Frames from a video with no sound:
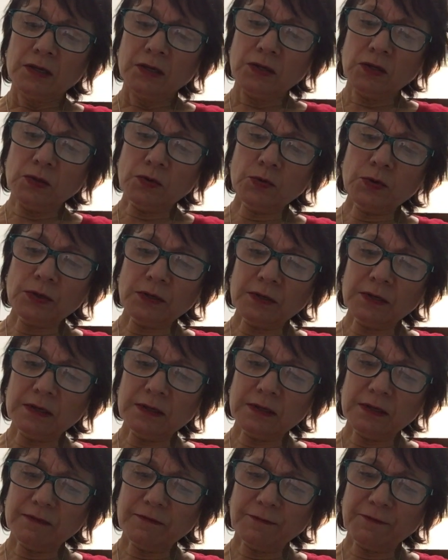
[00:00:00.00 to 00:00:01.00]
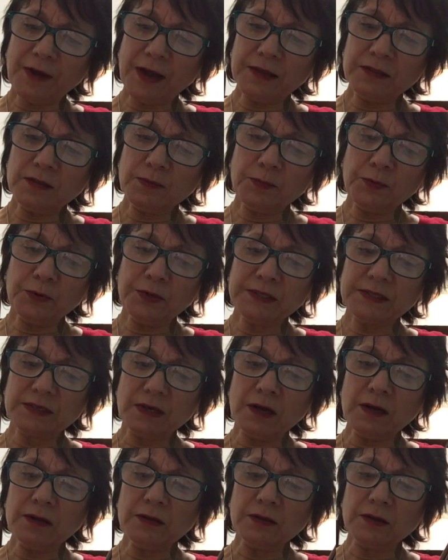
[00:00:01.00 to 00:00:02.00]
You couldn't find the boy's
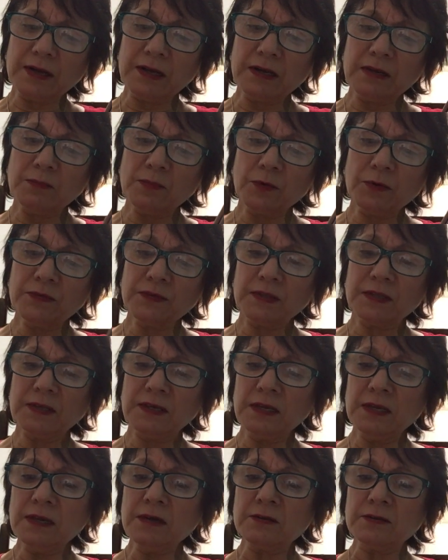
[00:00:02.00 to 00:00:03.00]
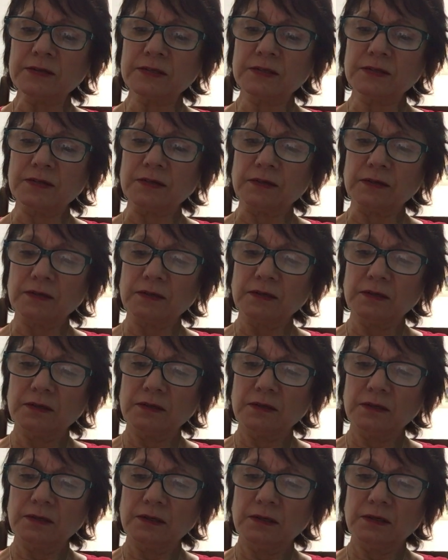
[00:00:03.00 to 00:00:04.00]
uncle any more than the eagles could.
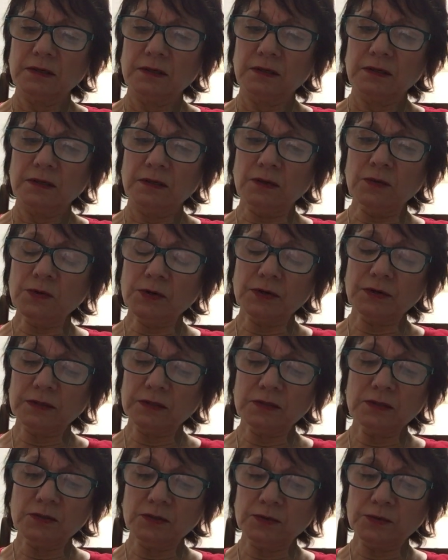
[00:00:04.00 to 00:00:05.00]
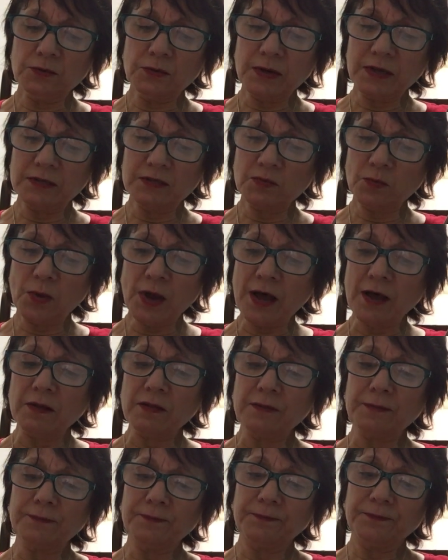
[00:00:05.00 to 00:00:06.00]
You couldn't do as well.
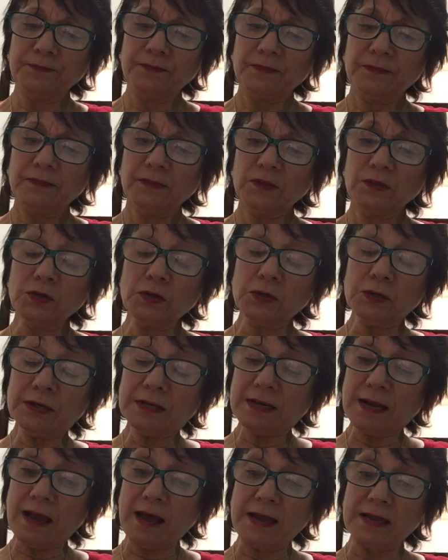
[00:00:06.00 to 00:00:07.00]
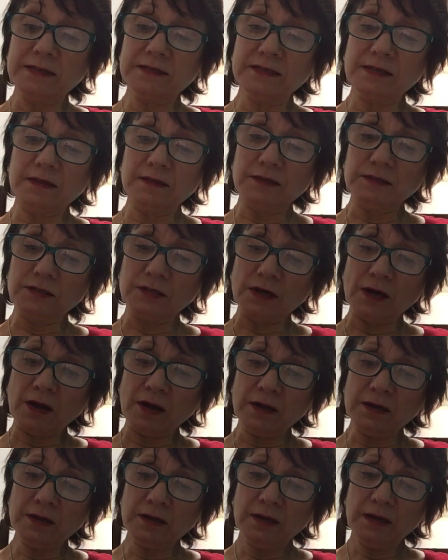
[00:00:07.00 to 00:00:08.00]
Couldn't I? Said the
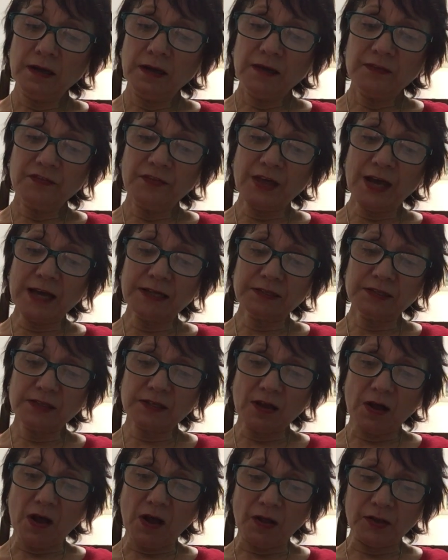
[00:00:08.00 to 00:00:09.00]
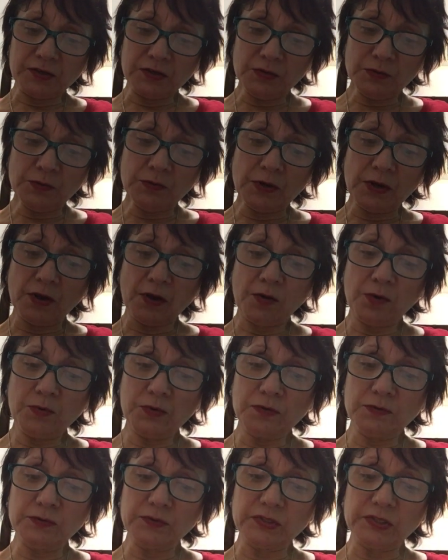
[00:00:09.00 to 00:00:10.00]
dog. That's all you know,
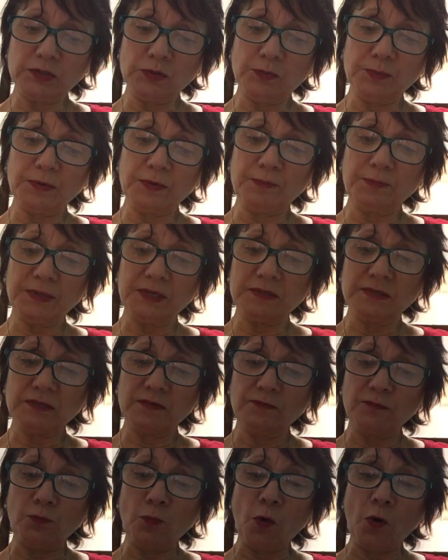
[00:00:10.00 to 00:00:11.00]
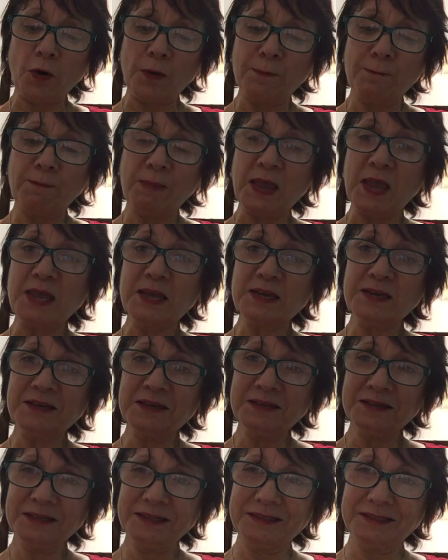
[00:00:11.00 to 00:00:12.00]
you stupid piece of warm bacon.